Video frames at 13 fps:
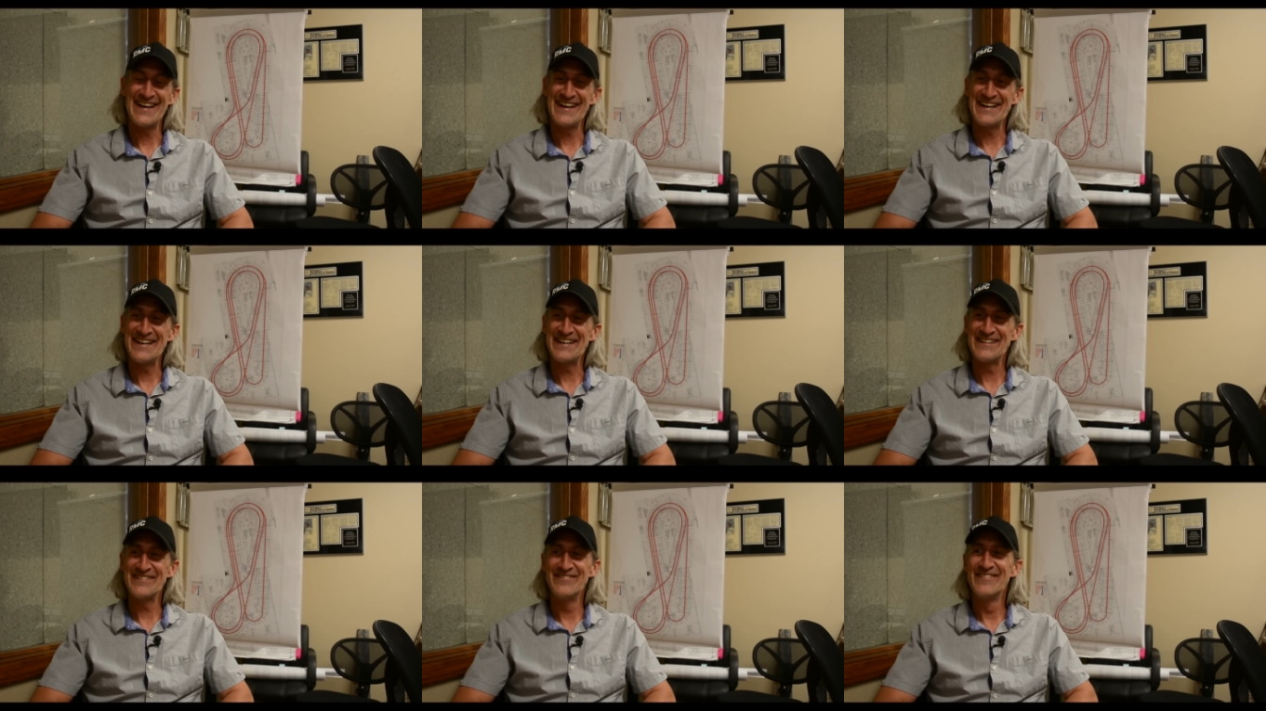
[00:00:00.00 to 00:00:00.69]

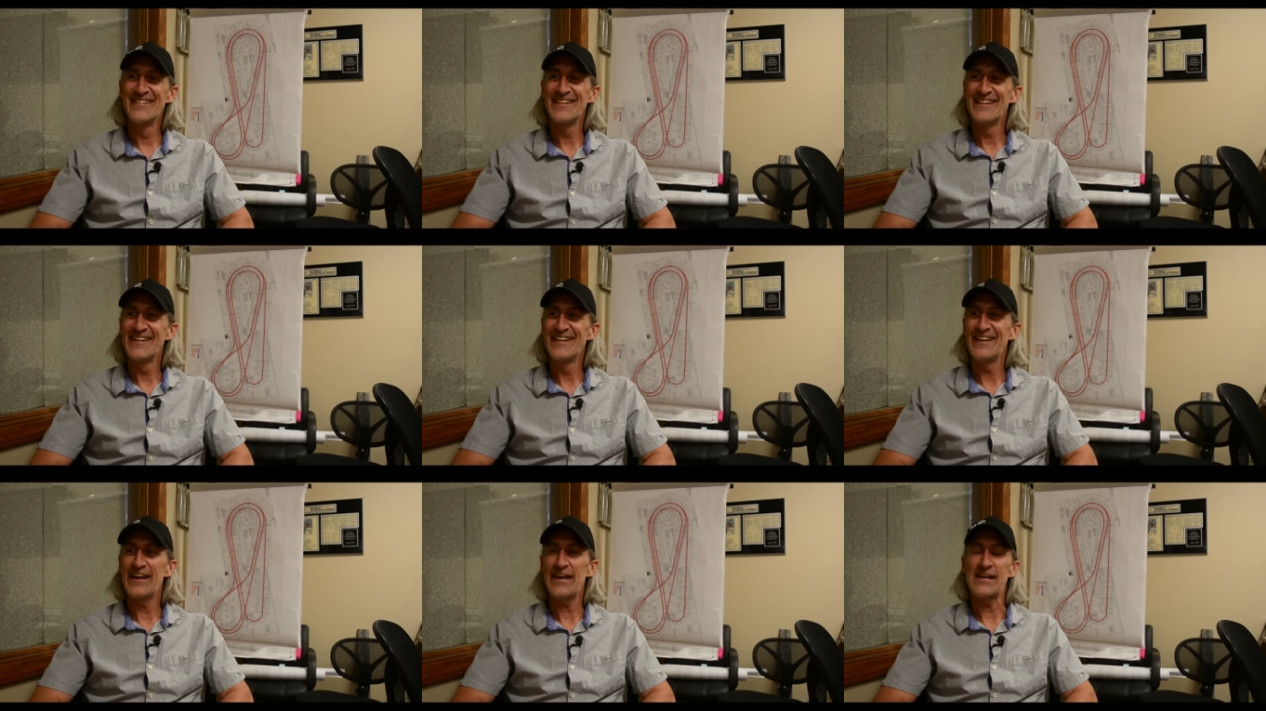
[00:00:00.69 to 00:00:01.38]
Um,
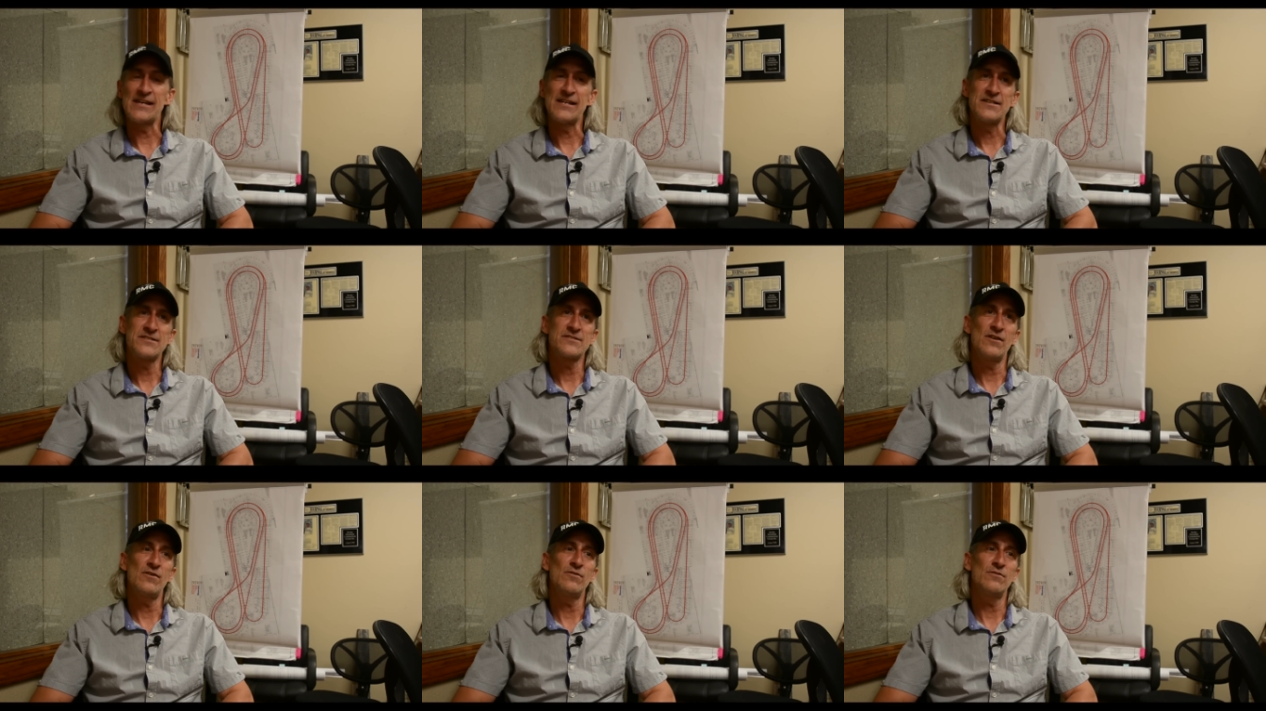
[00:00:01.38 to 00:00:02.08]
and
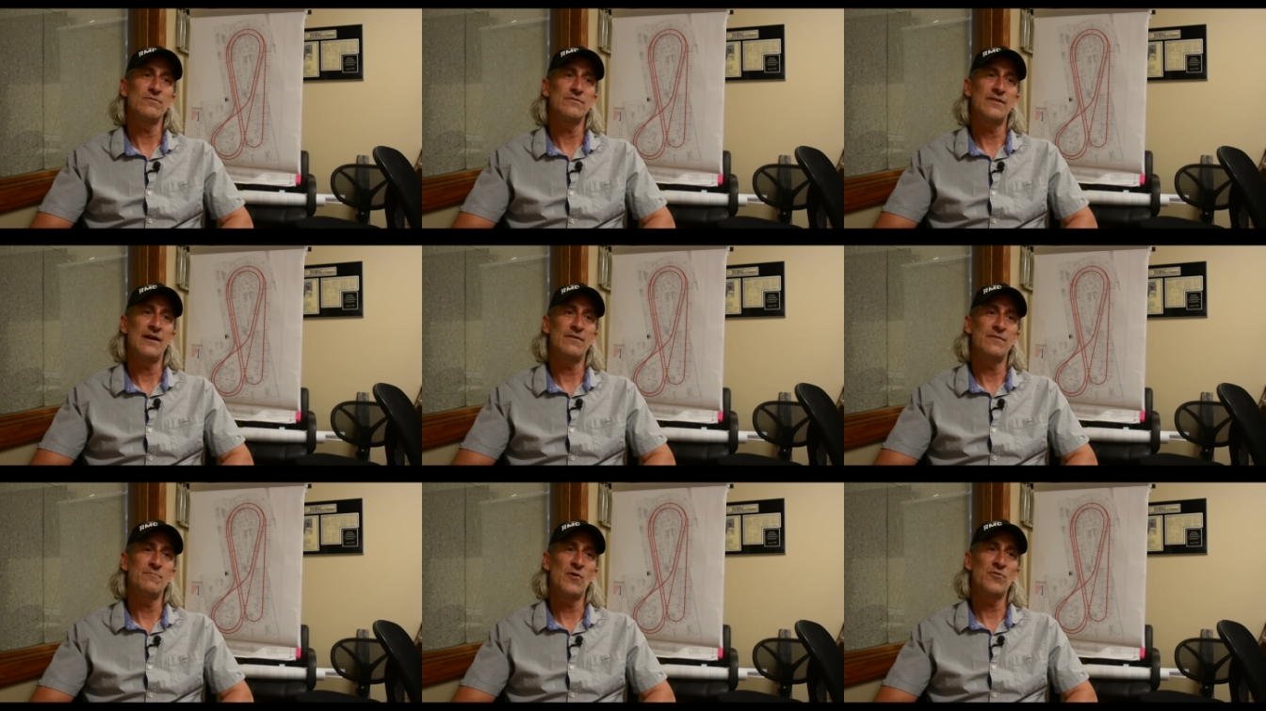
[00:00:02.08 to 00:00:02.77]
so
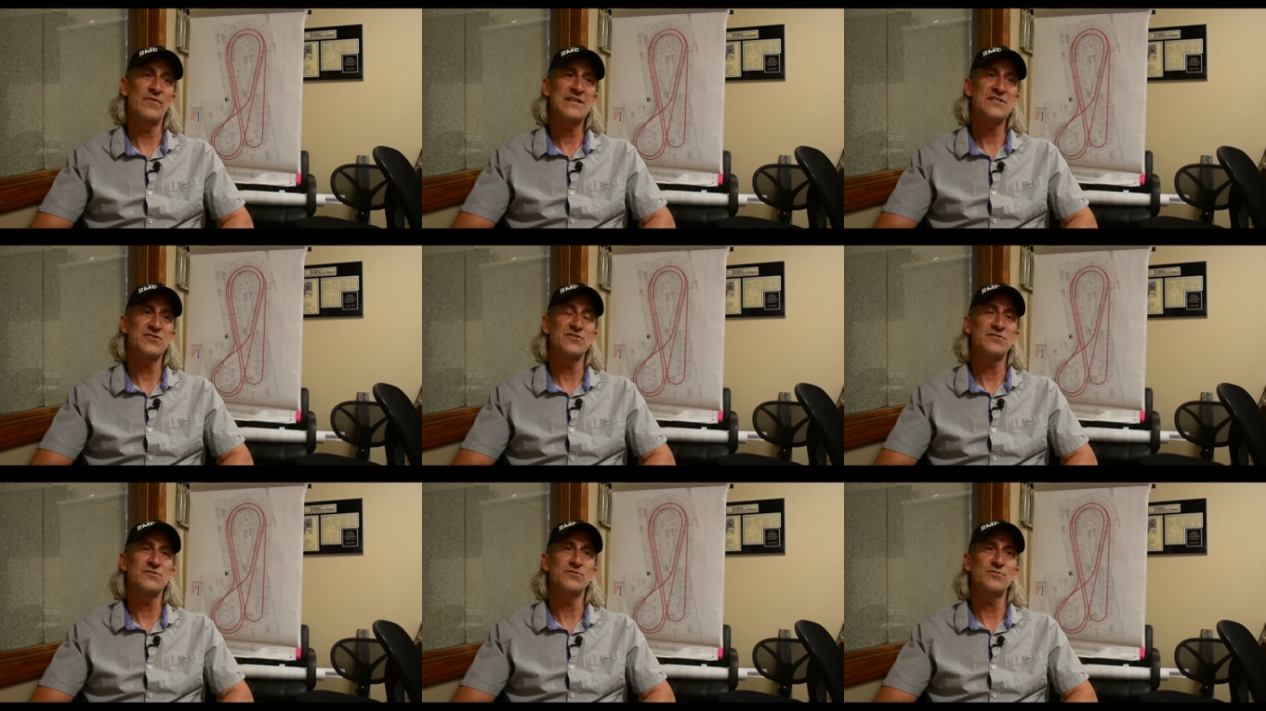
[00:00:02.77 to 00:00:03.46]
that, the
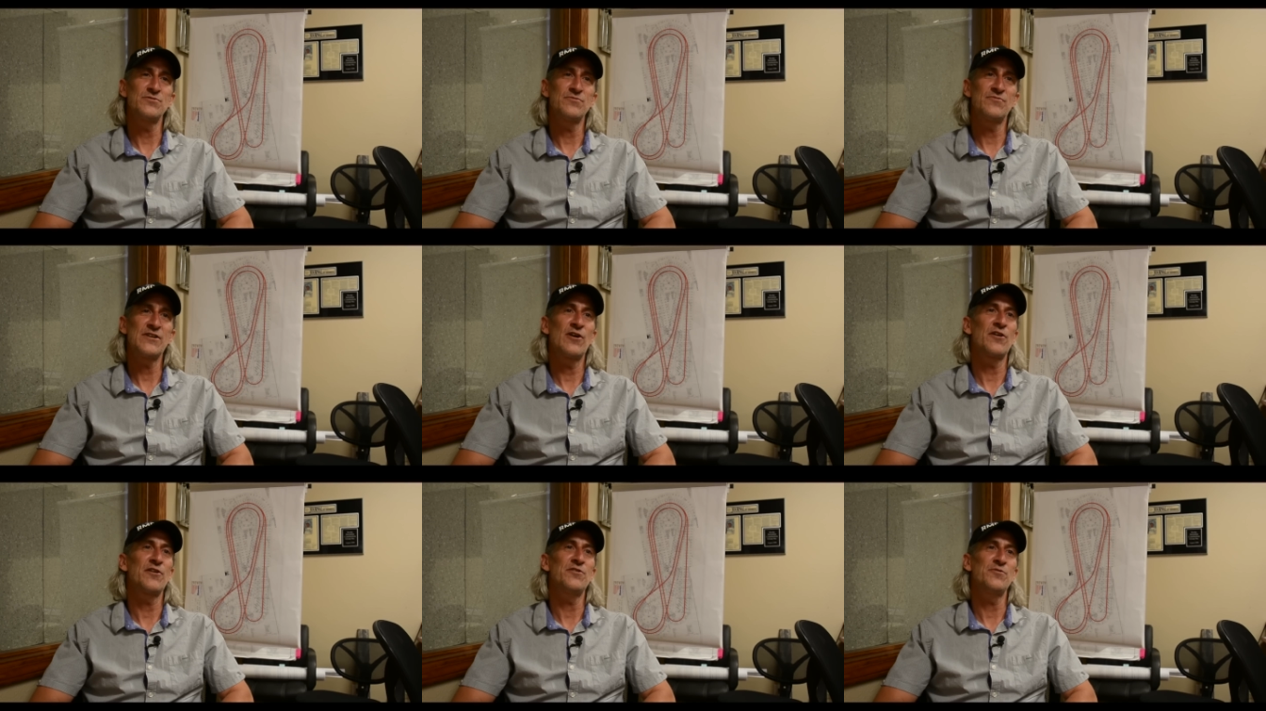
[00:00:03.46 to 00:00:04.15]
motivation to
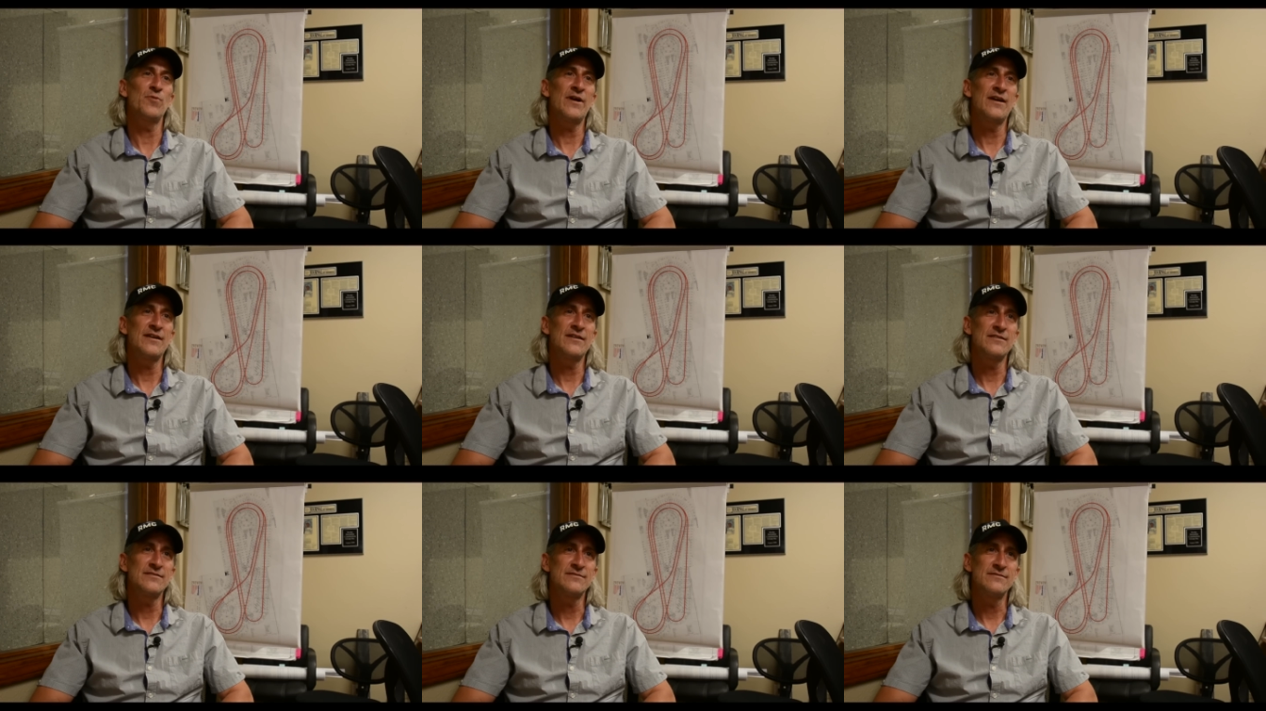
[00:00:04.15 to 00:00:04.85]
figure out a new
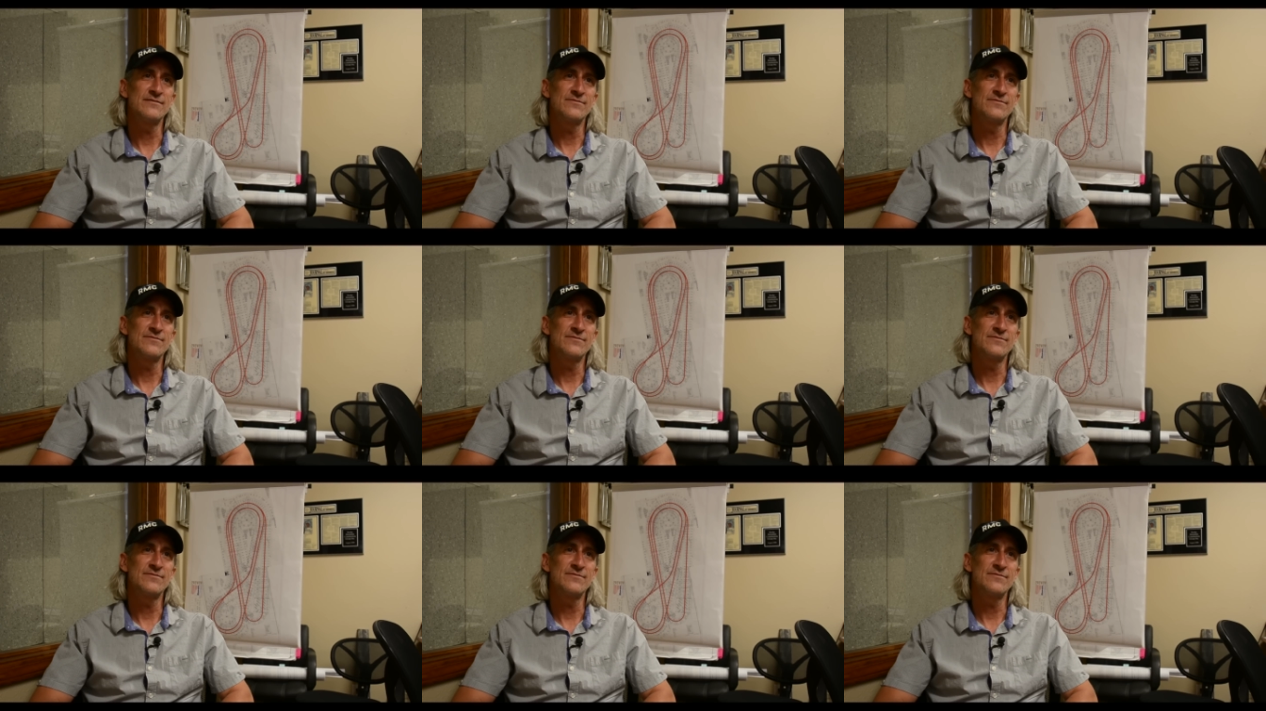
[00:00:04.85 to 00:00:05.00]
way,